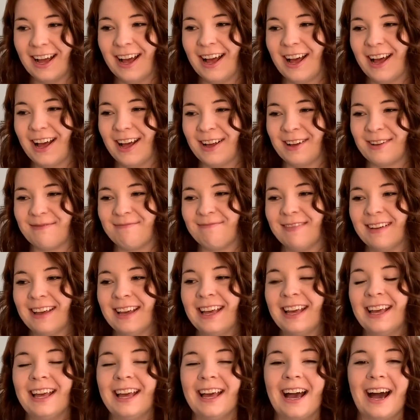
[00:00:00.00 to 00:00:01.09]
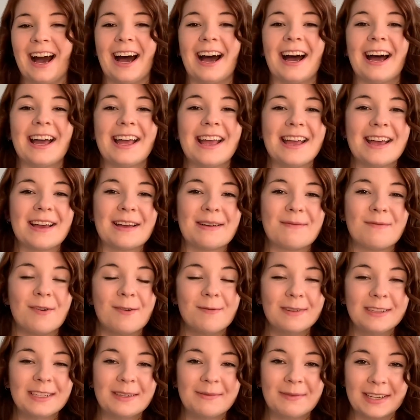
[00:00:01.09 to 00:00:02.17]
Um, I am
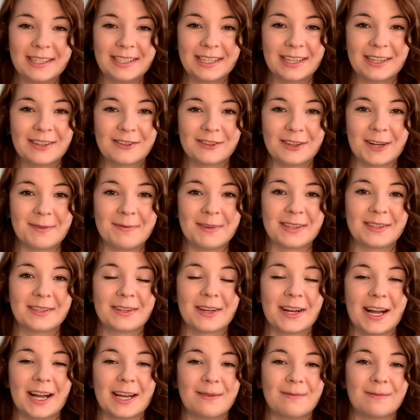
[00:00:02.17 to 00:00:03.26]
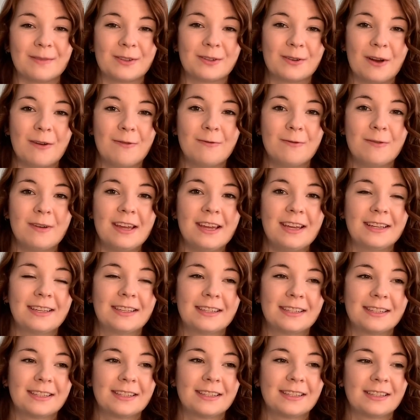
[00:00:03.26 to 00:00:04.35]
almost in my second trimester. I am 12
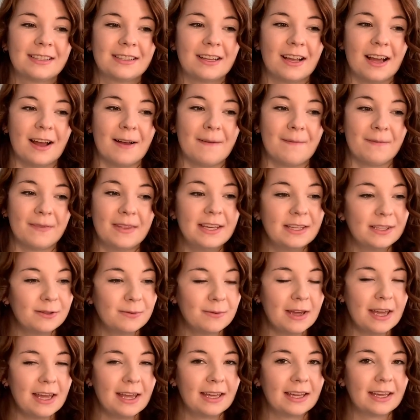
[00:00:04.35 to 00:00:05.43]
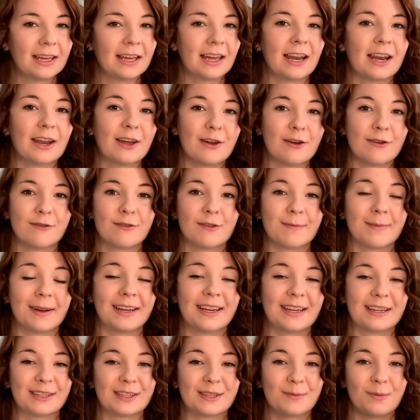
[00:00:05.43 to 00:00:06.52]
weeks um, this week and I go for my
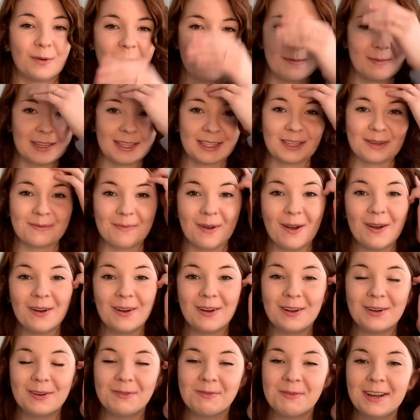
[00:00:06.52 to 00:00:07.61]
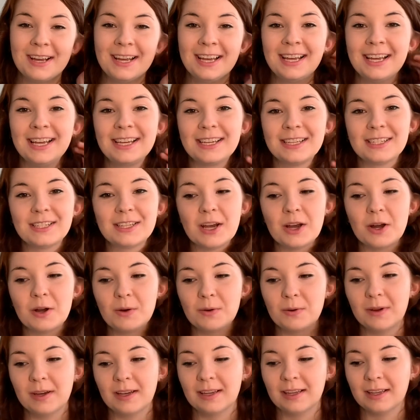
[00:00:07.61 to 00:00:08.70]
next appointment tomorrow.
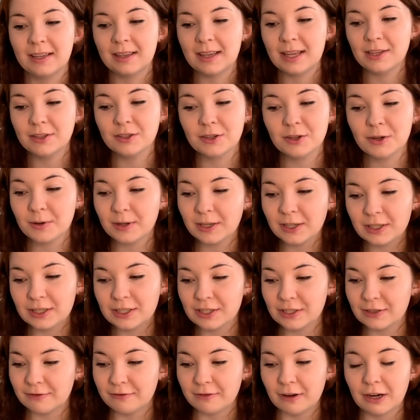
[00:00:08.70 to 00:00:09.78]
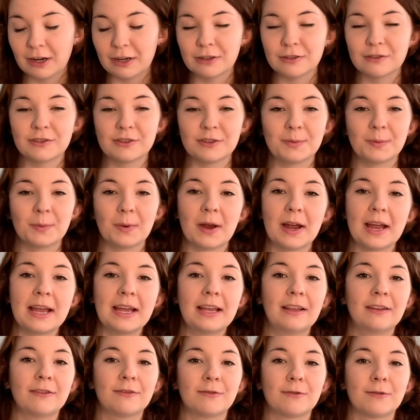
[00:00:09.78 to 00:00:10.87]
So things are going good so far. Just
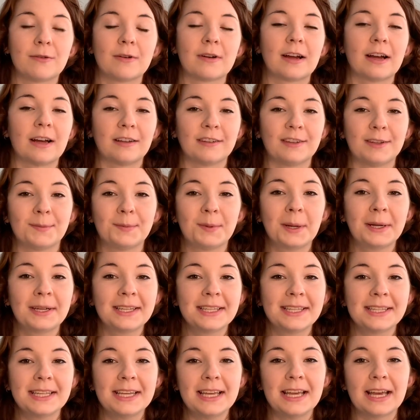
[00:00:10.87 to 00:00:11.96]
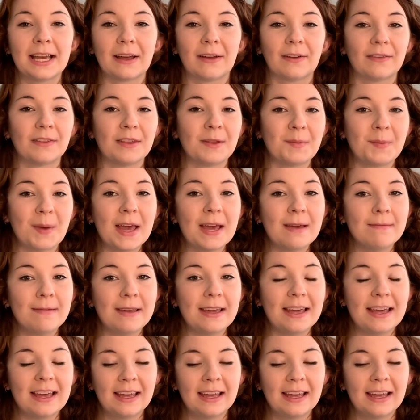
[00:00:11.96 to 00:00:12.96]
praying for a healthy pregnancy, a healthy baby.